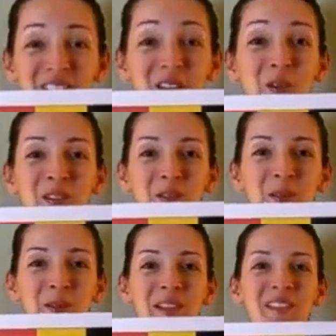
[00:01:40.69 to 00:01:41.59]
Do you know
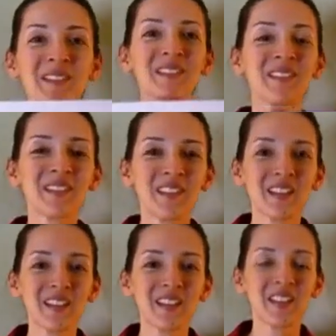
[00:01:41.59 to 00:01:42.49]
this one?
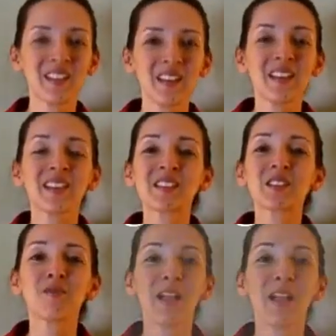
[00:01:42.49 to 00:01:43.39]
This
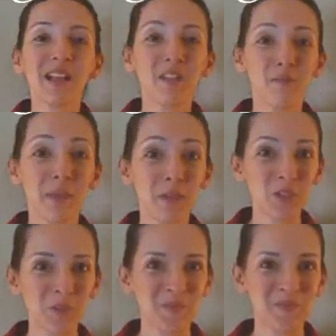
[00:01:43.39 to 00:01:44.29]
is the flag of
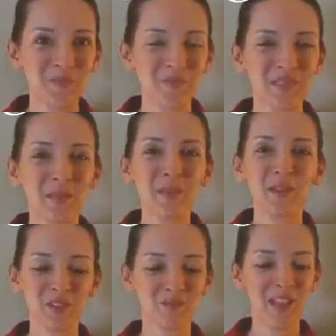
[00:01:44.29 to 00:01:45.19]
Belgium, the
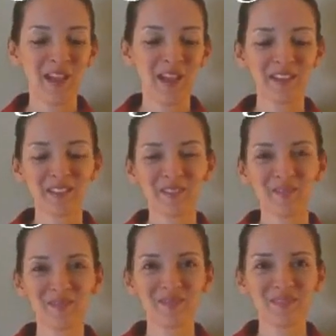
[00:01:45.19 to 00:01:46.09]
Belgian flag.
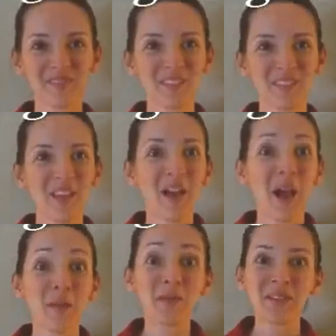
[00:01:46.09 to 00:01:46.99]

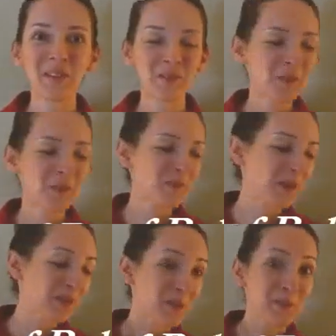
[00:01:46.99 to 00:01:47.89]
I'm not the only
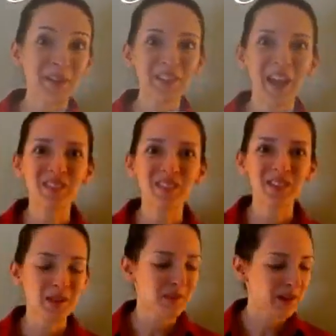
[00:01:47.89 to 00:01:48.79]
one who married
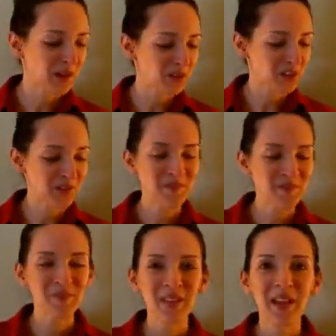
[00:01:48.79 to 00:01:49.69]
outside my culture.
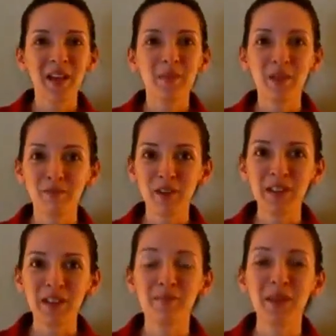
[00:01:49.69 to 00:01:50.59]
My
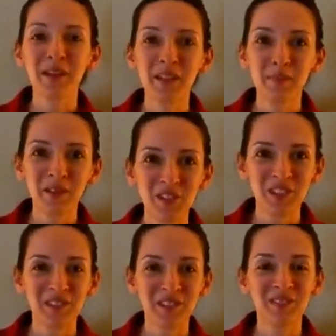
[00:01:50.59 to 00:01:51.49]
friend married a
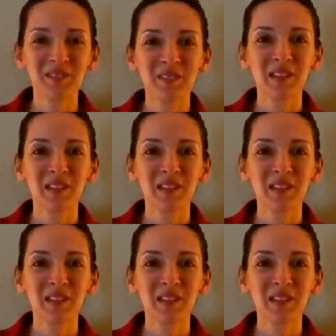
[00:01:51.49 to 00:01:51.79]
Belgian.